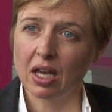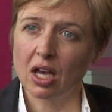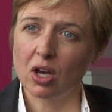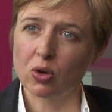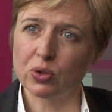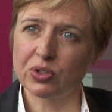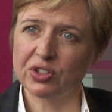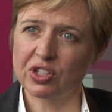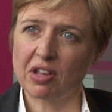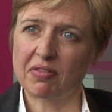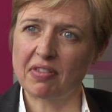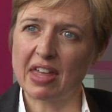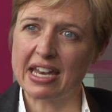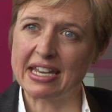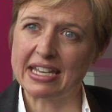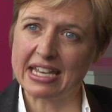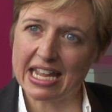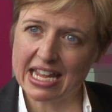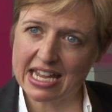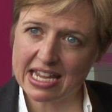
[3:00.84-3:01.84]
also their
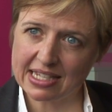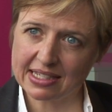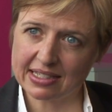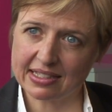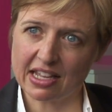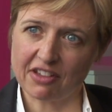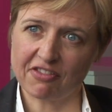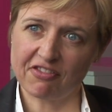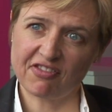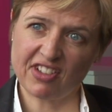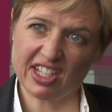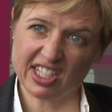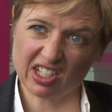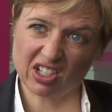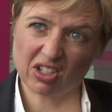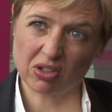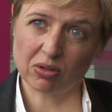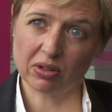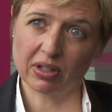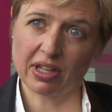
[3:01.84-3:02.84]
needs, their
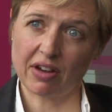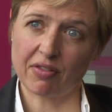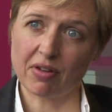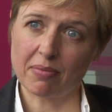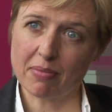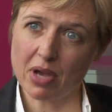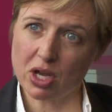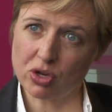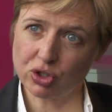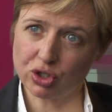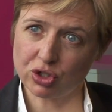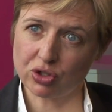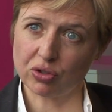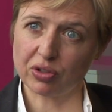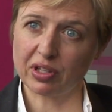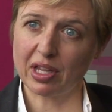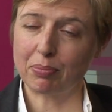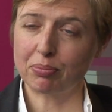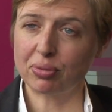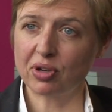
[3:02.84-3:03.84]
physical, their
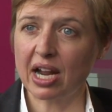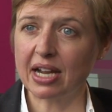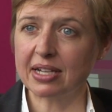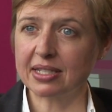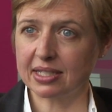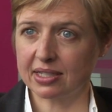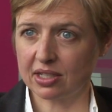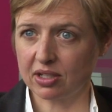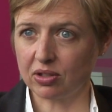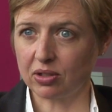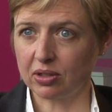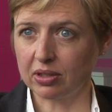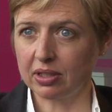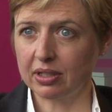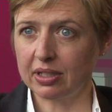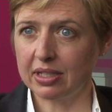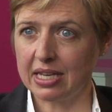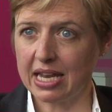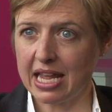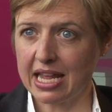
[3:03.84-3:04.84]
emotional, their practical
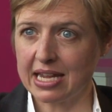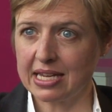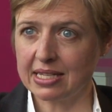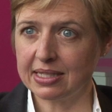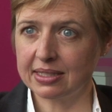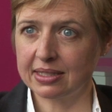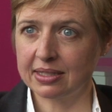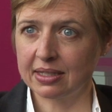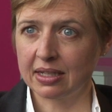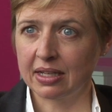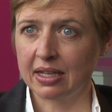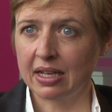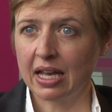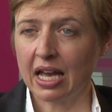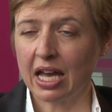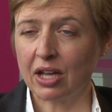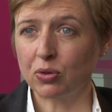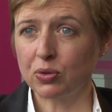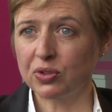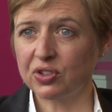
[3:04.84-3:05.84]
needs,
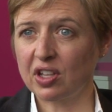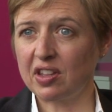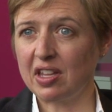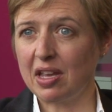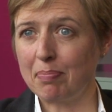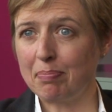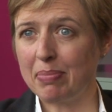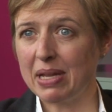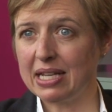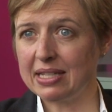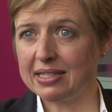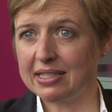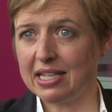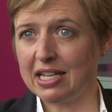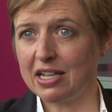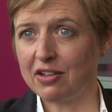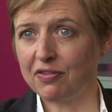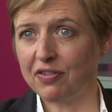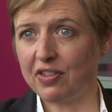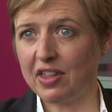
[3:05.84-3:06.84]
and also the
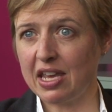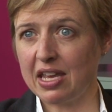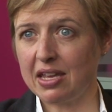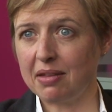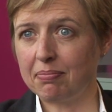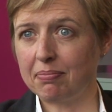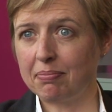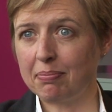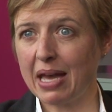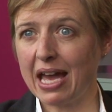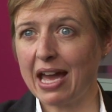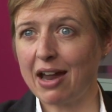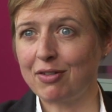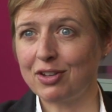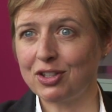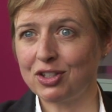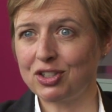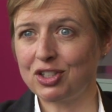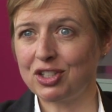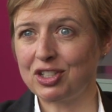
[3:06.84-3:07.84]
ability of the
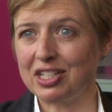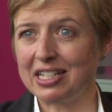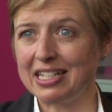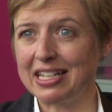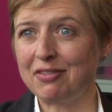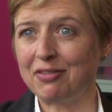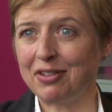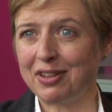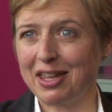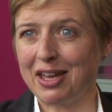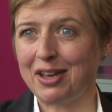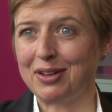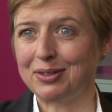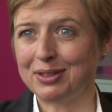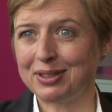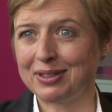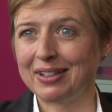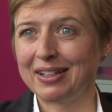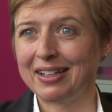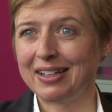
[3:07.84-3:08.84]
parents
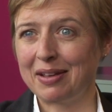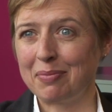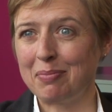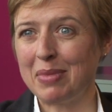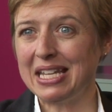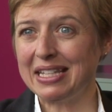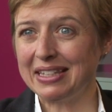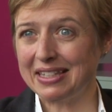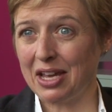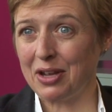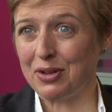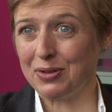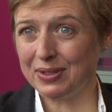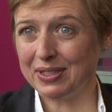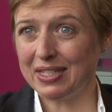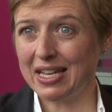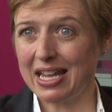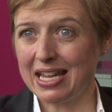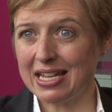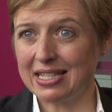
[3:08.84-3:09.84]
to meet
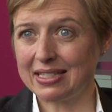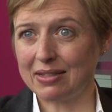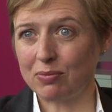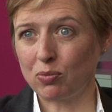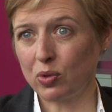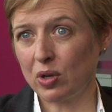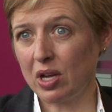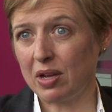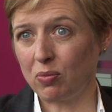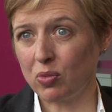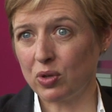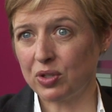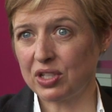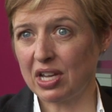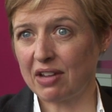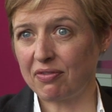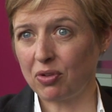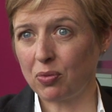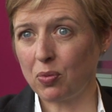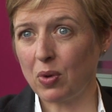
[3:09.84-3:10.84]
those needs in
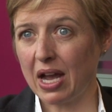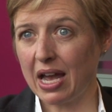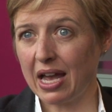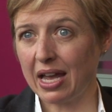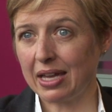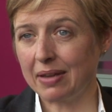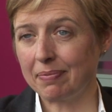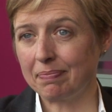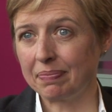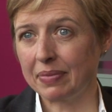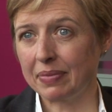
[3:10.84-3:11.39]
whatever way.